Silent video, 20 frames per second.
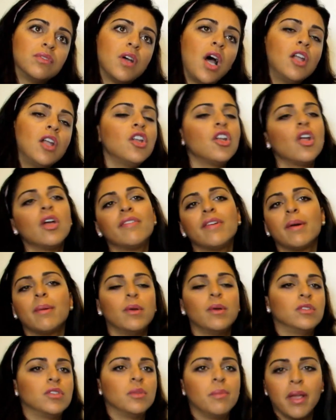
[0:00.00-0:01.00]
I don't know if I'm
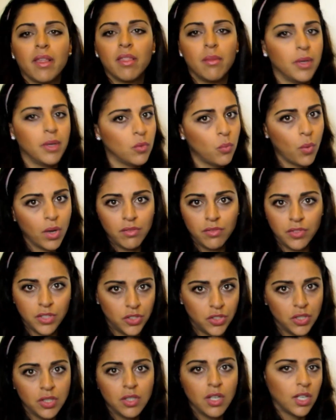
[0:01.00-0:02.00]
going to make them in one
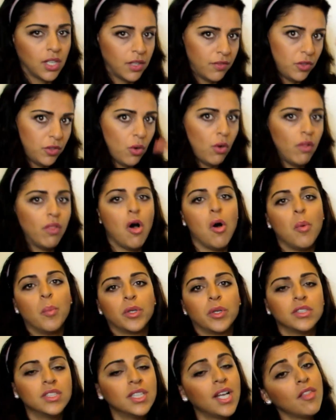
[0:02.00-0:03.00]
video and give you all the
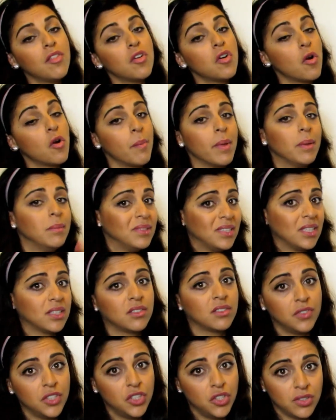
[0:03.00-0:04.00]
homework together, or maybe
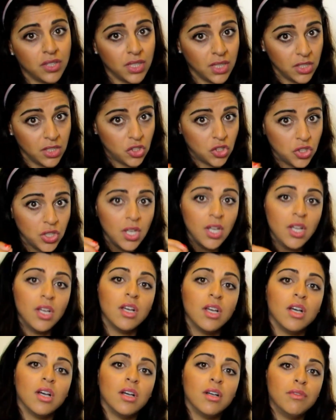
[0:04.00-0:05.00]
6 videos each.
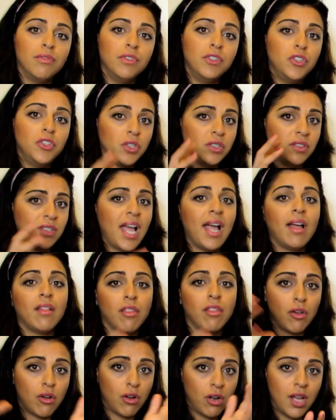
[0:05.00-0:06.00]
Video is the
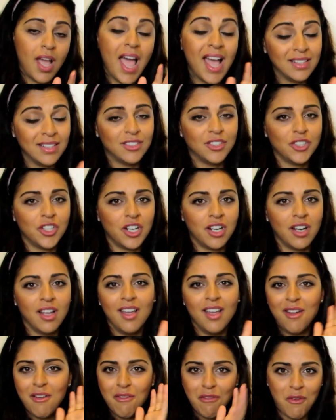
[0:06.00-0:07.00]
answer
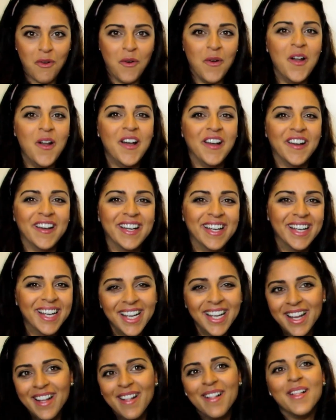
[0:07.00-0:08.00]
for
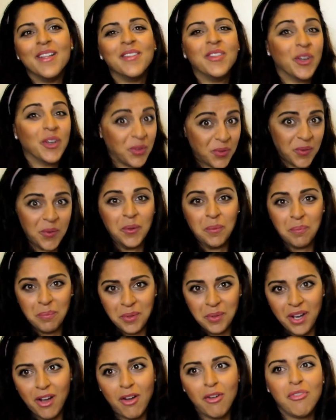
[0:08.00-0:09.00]
the group
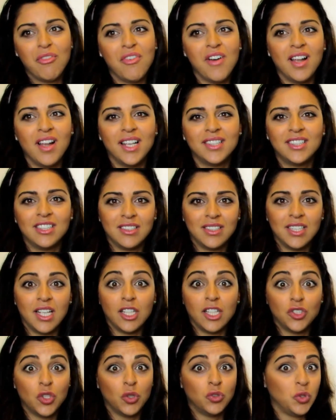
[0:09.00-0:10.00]
of letters
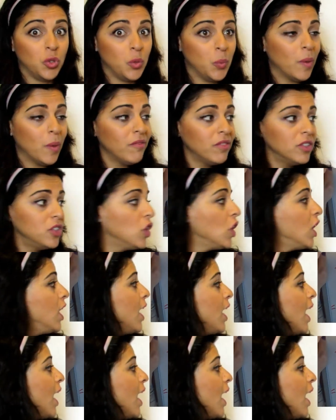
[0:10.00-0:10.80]
that I taught you in one video.